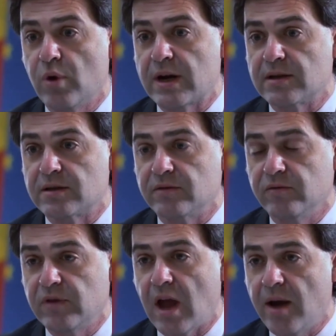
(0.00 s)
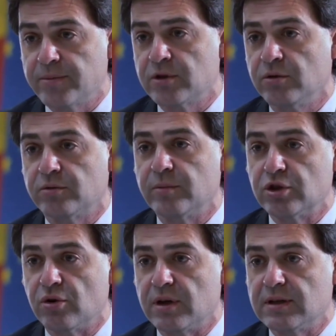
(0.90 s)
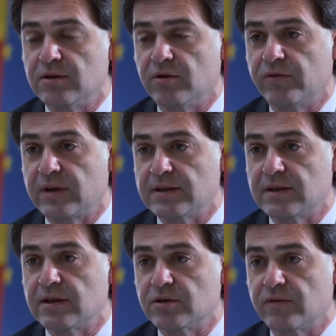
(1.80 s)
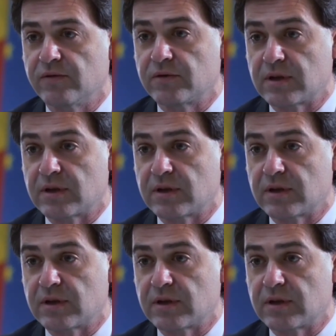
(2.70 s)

whereas the absolute majority of residents of